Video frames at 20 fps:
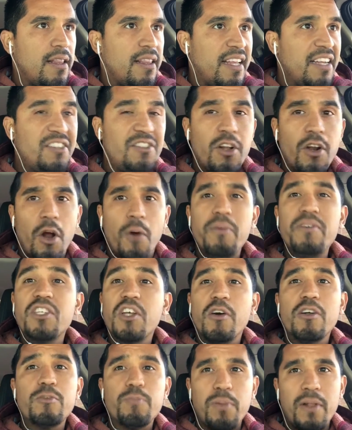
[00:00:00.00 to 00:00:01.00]
things don't always
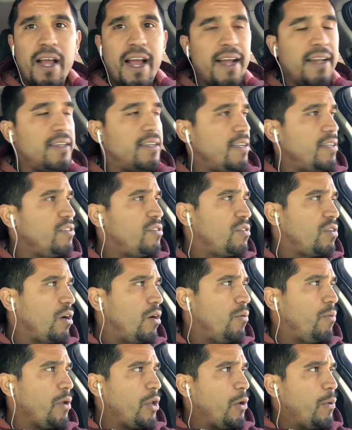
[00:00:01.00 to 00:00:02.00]
go as planned. And
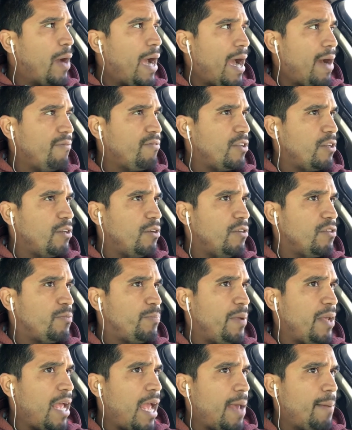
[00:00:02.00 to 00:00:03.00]
so what you have to do is
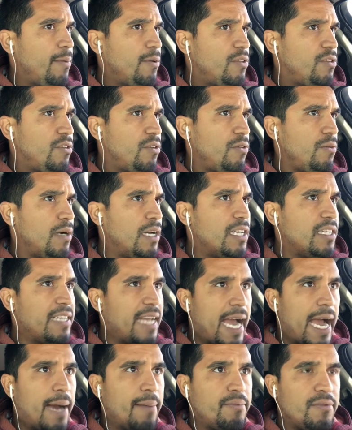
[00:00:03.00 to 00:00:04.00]
be able to
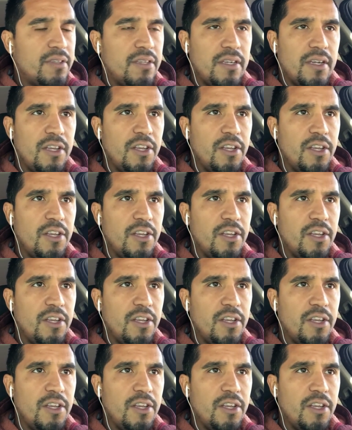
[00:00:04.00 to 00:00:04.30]
adapt,